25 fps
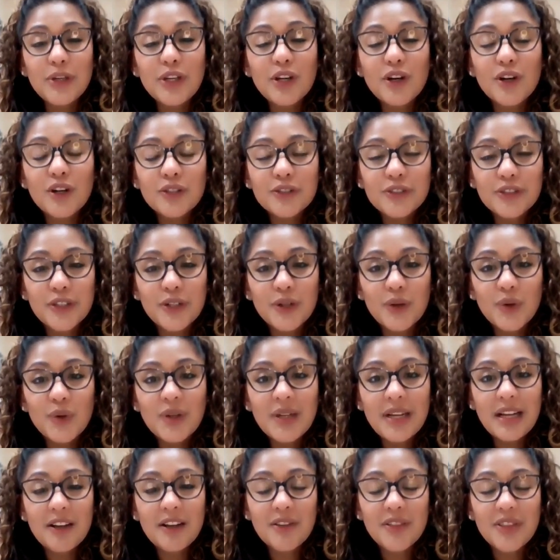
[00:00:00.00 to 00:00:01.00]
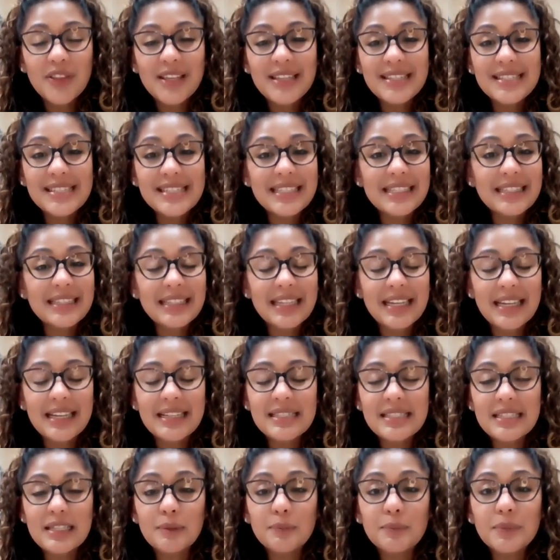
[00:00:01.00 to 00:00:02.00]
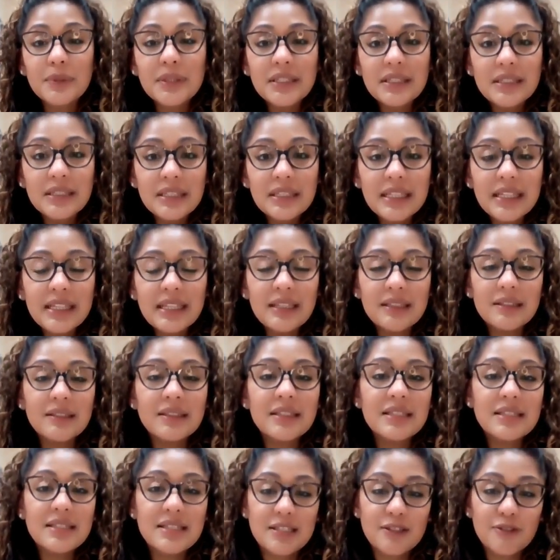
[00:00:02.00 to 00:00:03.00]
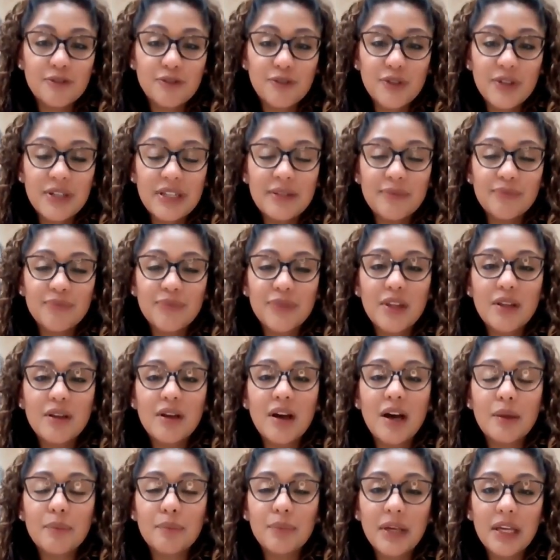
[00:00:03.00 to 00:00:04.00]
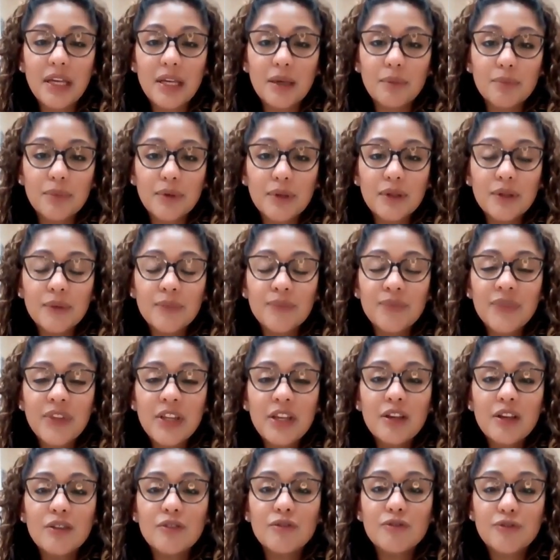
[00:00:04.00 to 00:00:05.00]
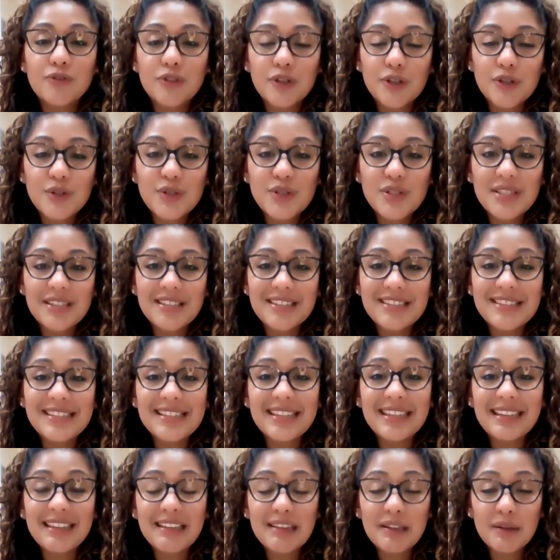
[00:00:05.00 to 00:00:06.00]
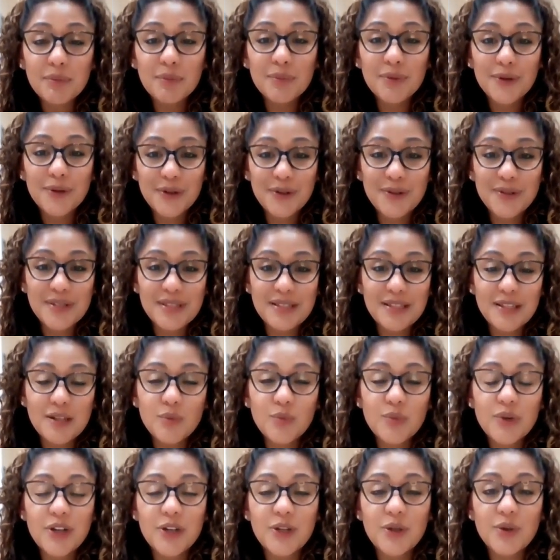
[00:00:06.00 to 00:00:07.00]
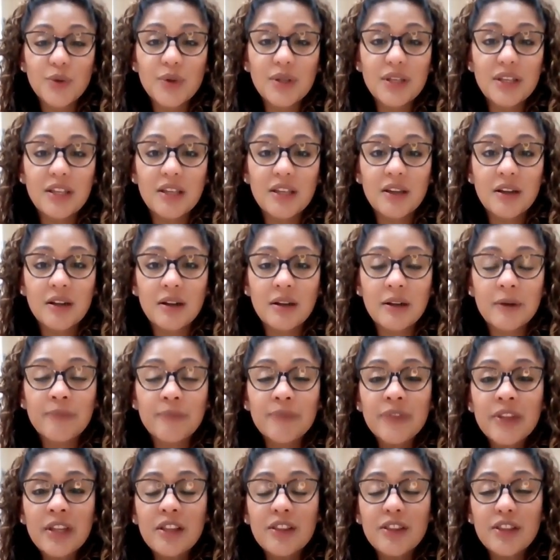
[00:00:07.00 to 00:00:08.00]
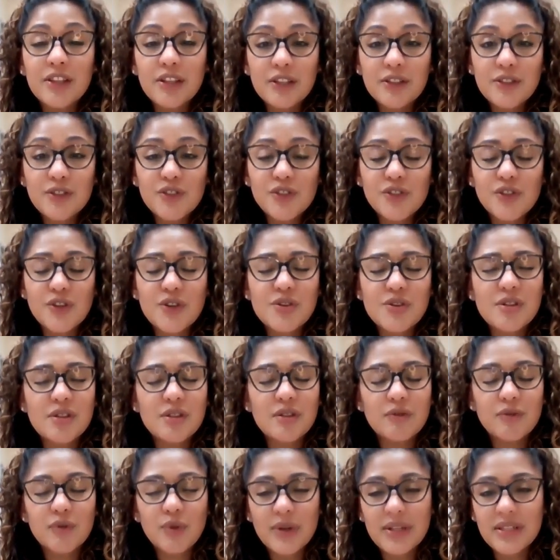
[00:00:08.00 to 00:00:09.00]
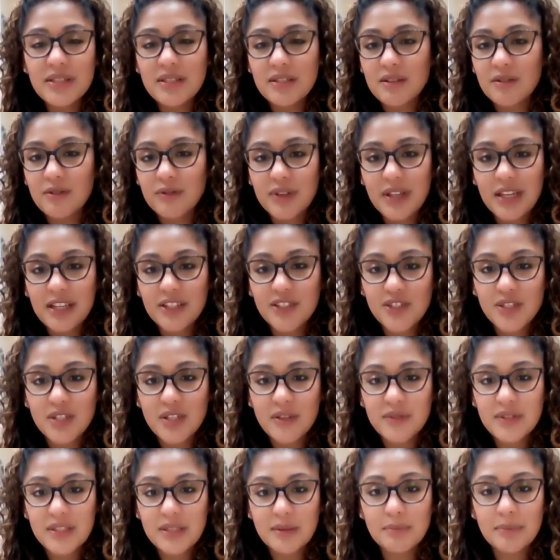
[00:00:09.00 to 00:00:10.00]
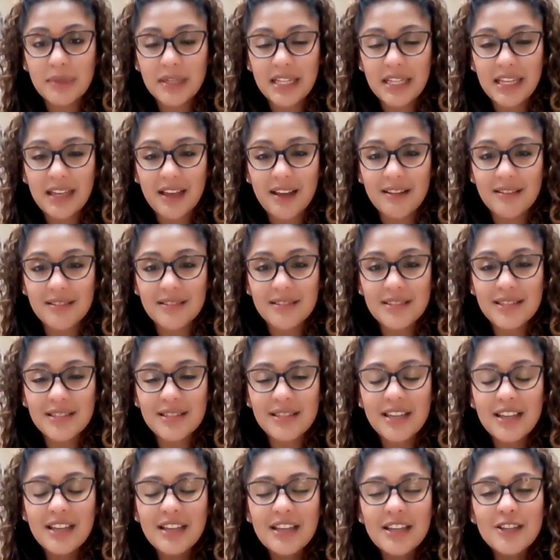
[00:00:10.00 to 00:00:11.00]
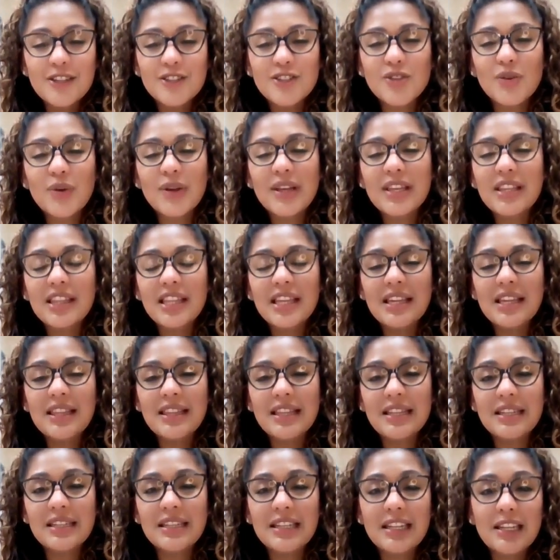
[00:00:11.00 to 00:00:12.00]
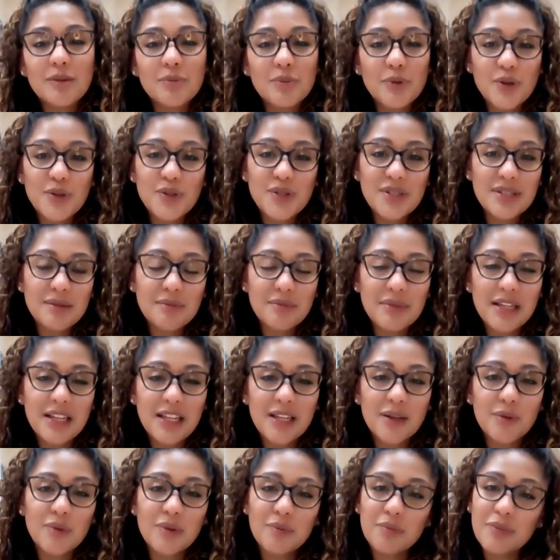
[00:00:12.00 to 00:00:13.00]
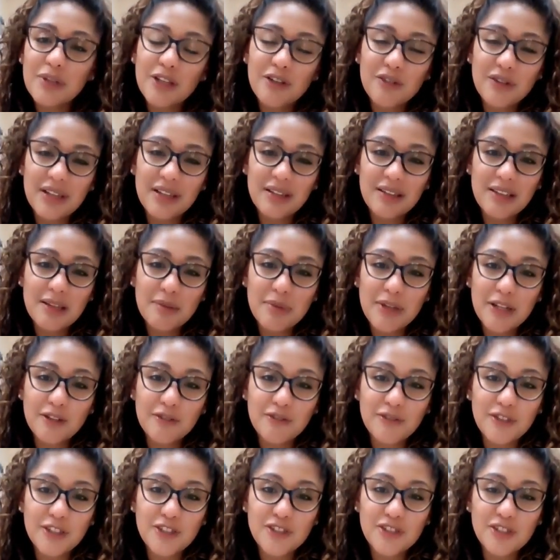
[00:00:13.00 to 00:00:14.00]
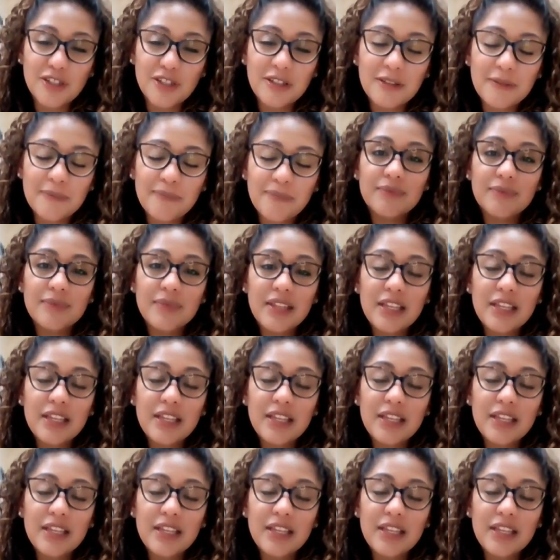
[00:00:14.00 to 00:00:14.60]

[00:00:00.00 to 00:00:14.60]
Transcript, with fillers: And we all know how things can land completely different on paper versus in person, where you hear the concern and the voice inflection of somebody else. So I think that an in person meeting would be greatly beneficial